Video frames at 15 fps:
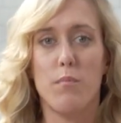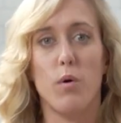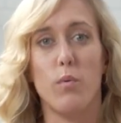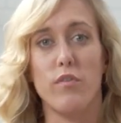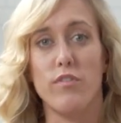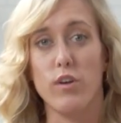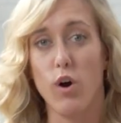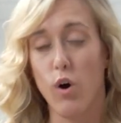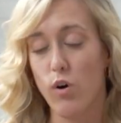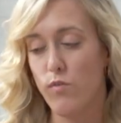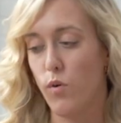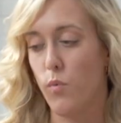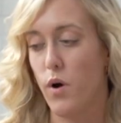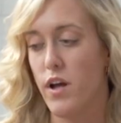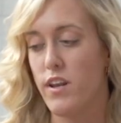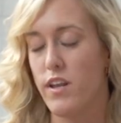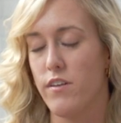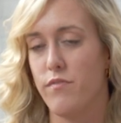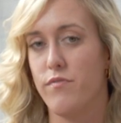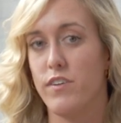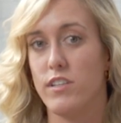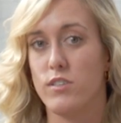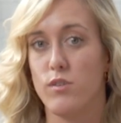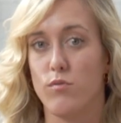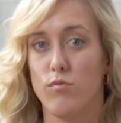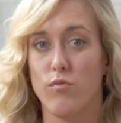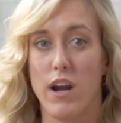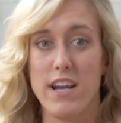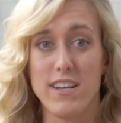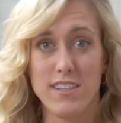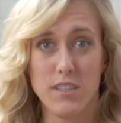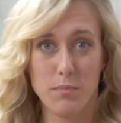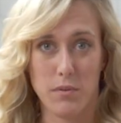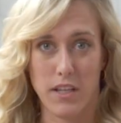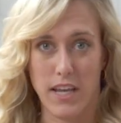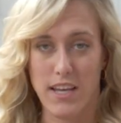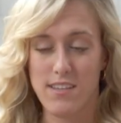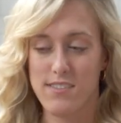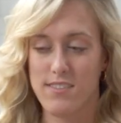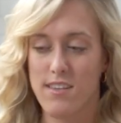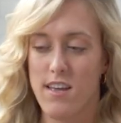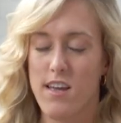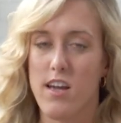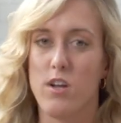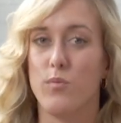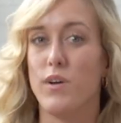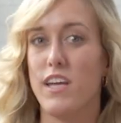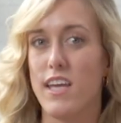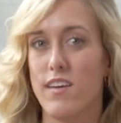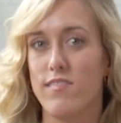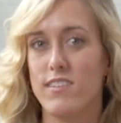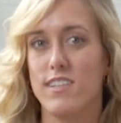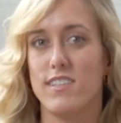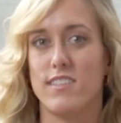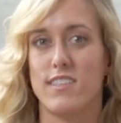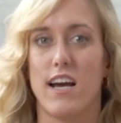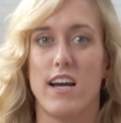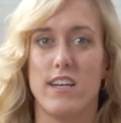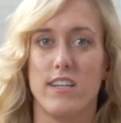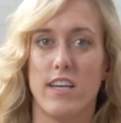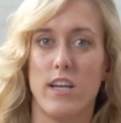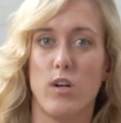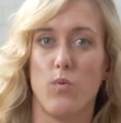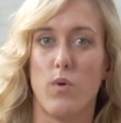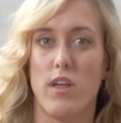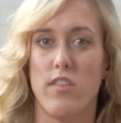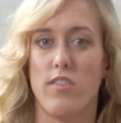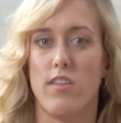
But with the oval one, it fits right into place and we even designed it with